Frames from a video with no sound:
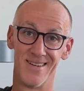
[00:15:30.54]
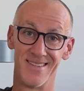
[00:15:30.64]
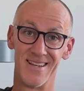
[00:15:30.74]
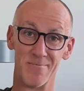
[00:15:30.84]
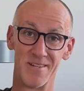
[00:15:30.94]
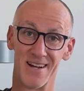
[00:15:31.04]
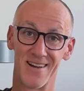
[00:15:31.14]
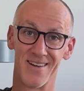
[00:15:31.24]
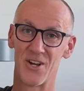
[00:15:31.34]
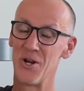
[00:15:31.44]
Tom Tuck,
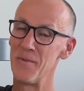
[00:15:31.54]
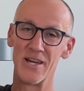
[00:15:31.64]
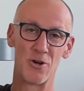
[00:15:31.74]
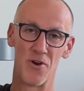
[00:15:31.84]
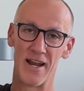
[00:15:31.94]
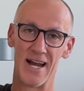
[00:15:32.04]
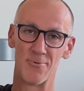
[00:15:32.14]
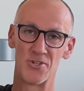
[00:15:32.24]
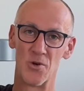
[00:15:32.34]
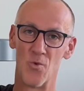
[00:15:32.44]
gonna be a great
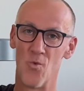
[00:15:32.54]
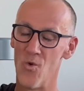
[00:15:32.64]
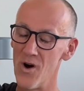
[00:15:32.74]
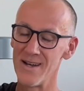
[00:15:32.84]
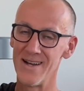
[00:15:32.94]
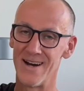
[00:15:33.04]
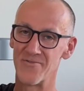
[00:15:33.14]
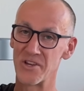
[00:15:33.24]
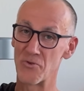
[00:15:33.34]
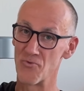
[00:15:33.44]
option. One
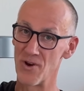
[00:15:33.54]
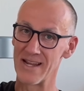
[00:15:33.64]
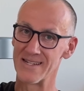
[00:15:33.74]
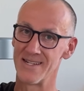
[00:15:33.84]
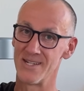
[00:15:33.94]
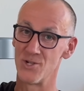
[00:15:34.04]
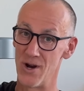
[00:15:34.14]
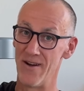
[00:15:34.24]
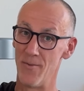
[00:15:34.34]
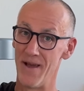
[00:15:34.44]
of the great
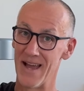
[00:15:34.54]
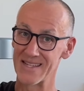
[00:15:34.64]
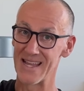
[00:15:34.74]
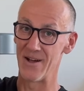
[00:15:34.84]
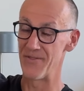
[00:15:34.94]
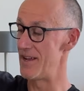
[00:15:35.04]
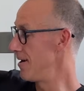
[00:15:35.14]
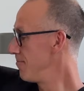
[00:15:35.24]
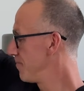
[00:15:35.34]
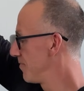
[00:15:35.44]
travel bags out
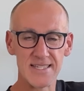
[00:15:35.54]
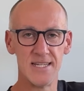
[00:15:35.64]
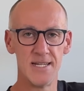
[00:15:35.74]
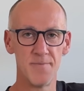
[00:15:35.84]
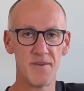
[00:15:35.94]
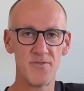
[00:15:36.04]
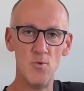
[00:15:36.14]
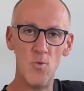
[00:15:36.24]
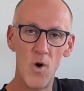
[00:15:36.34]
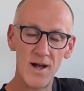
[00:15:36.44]
there. If you
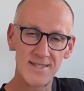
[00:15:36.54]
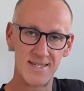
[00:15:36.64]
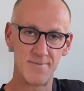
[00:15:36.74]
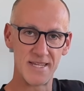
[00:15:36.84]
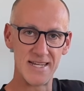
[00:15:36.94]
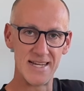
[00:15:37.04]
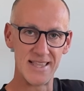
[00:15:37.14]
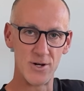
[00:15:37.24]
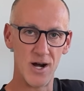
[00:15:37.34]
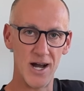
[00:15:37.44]
want something a
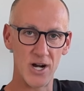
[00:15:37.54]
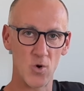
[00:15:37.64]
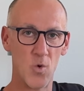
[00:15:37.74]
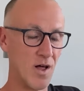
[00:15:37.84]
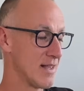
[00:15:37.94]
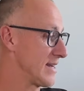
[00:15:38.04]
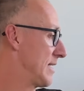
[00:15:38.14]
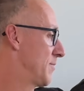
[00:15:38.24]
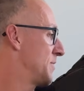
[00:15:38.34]
little higher quality,